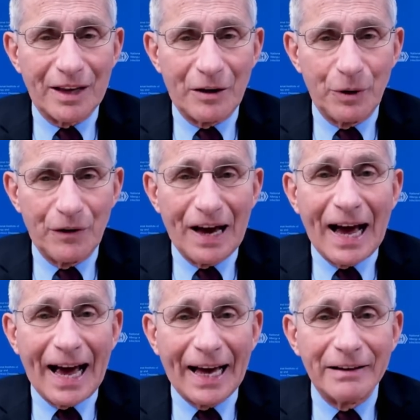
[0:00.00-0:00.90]
that we've
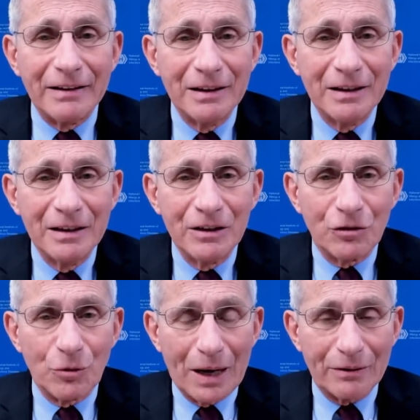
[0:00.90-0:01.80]
had
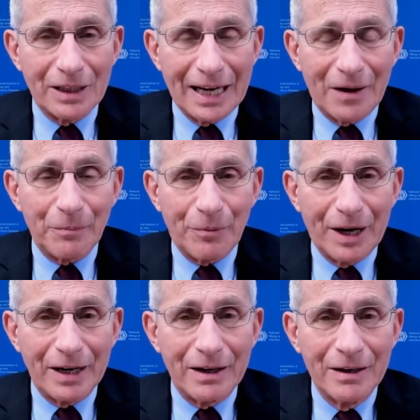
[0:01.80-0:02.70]
throughout the
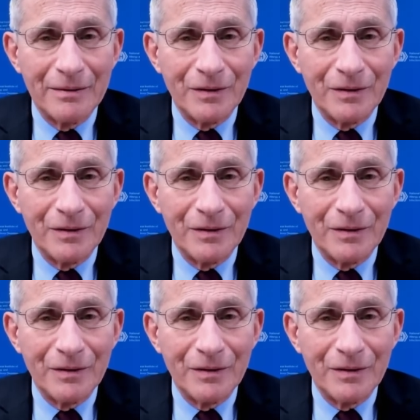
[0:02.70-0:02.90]
outbreak,